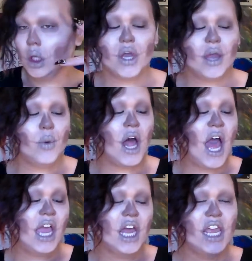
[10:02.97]
Okay, well,
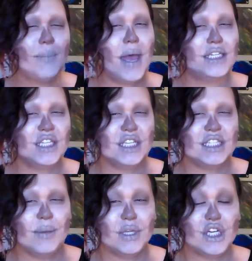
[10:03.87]
I gotta get back to the
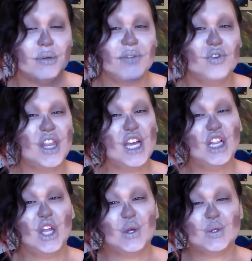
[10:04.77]
cemetery before they
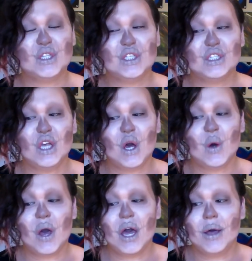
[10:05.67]
close,
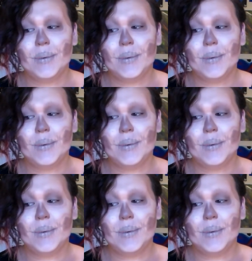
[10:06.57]
so,